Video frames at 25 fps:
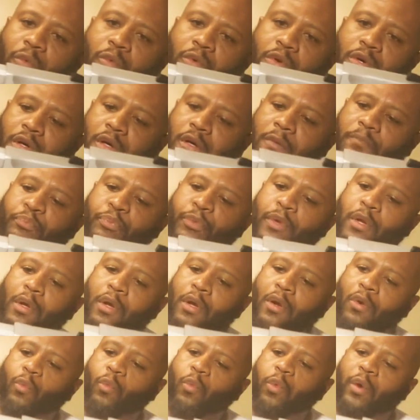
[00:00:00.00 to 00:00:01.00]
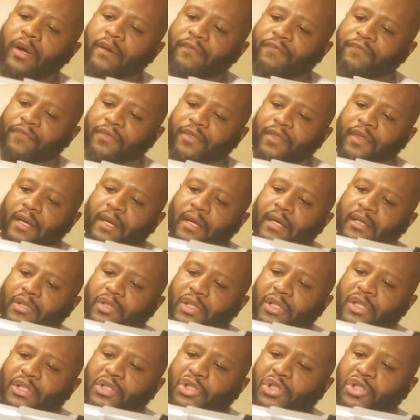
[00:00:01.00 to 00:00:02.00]
you would, with this
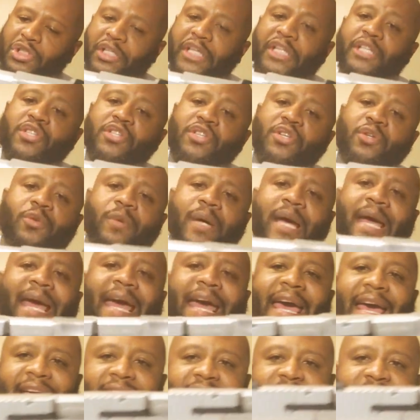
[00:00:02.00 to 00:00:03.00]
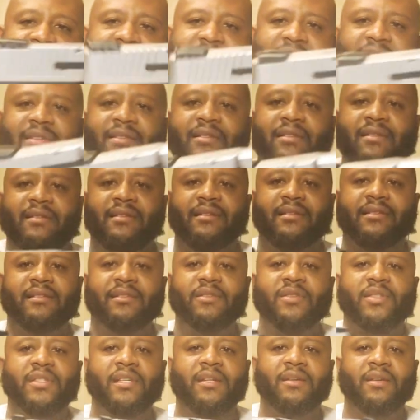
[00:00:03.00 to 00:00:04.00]
G2S.
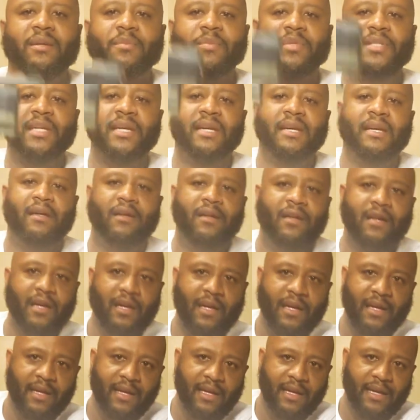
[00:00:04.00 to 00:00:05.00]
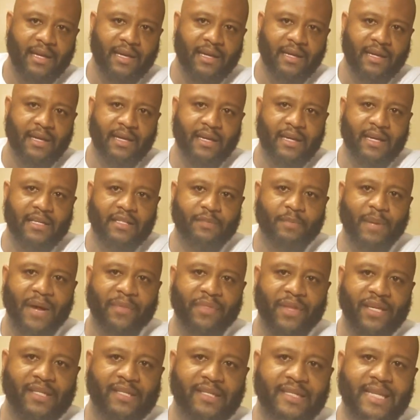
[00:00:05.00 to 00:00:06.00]
You see what I'm saying? It, it, it's
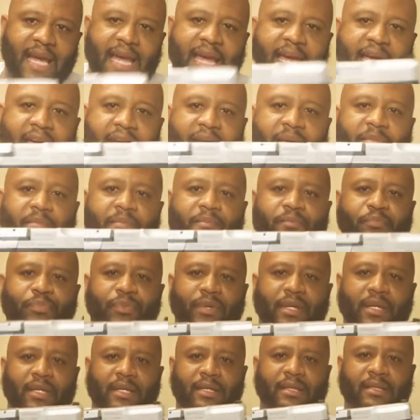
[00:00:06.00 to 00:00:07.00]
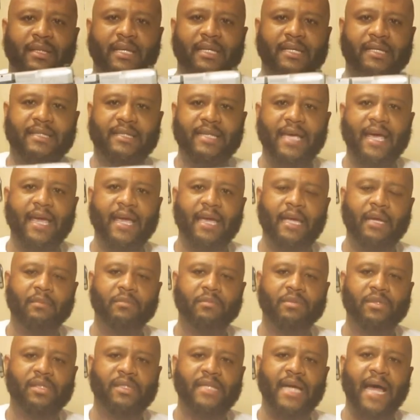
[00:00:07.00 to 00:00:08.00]
about the same, the
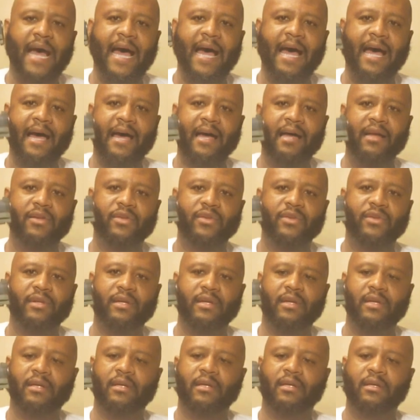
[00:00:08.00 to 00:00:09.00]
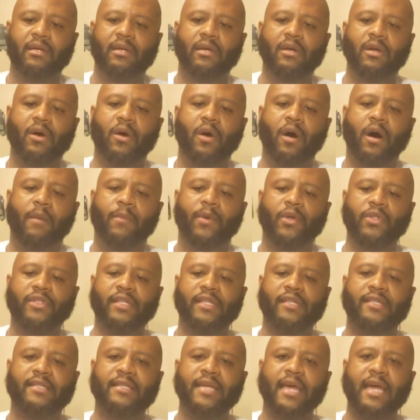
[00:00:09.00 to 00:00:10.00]
same size, you know, almost
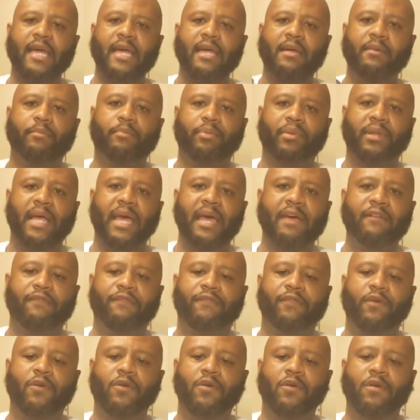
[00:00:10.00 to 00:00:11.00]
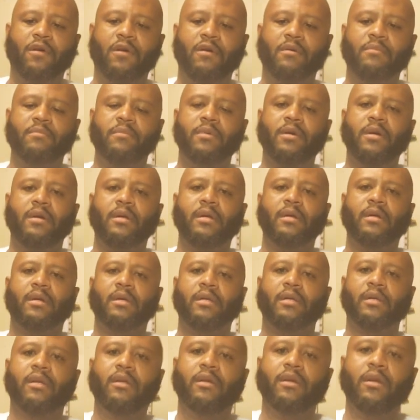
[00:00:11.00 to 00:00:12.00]
the same platform.
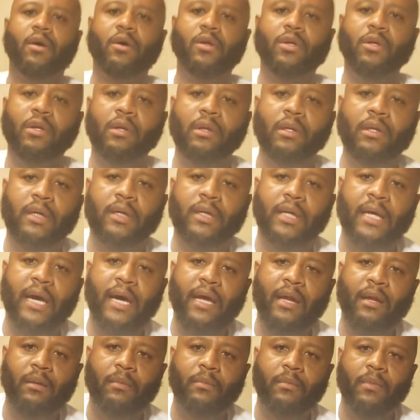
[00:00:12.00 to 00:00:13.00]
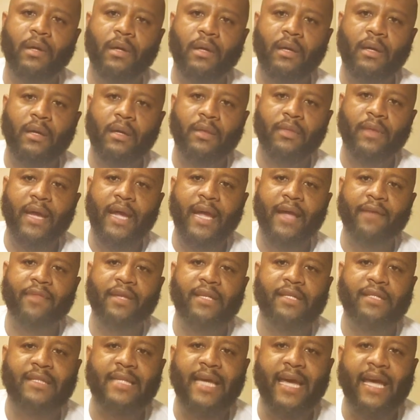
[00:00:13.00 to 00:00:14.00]
You know, you look at them, they have
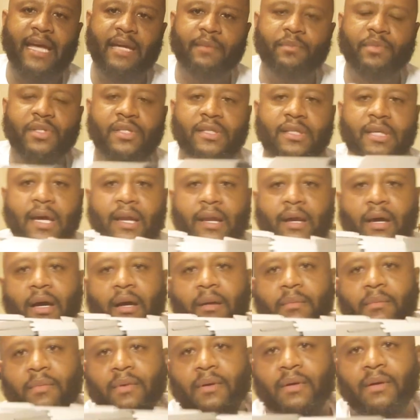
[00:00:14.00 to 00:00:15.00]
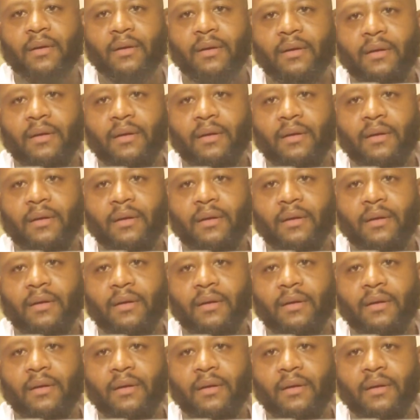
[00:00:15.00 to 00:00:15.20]
the same setup